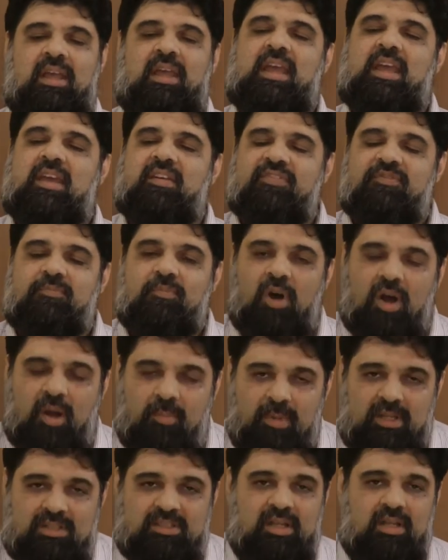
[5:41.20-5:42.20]
If
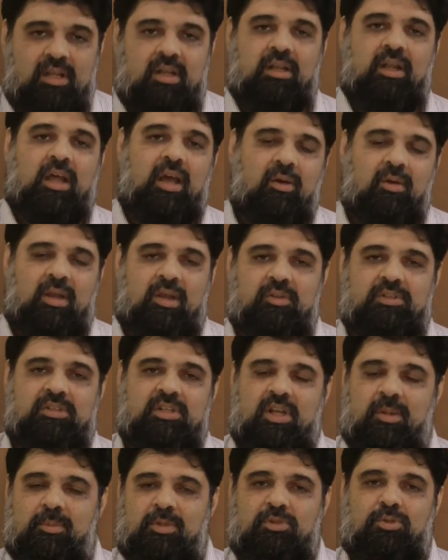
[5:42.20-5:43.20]
Muhammad
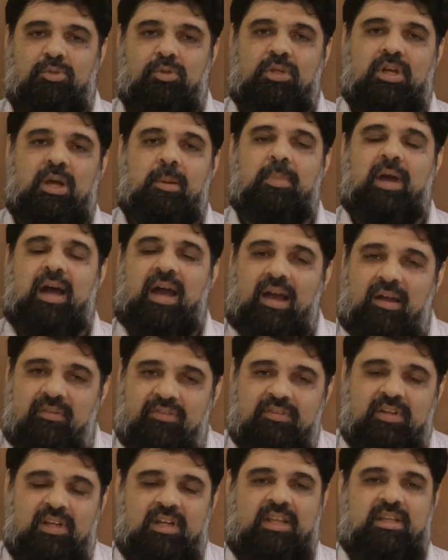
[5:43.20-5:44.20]
is to come
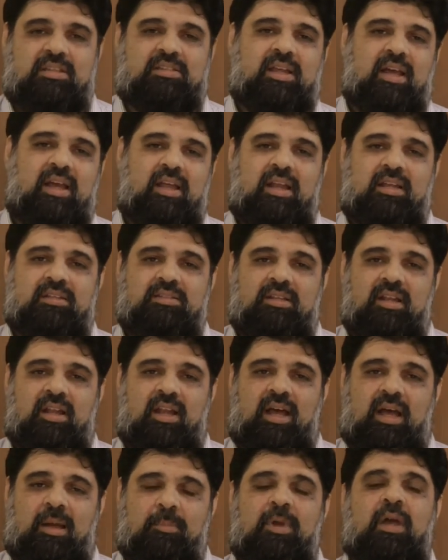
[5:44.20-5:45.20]
after
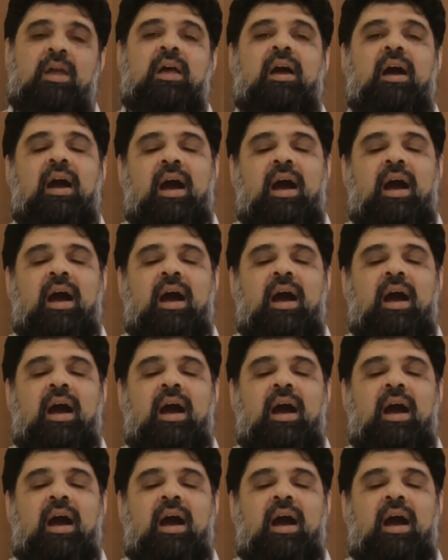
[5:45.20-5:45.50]
Isa,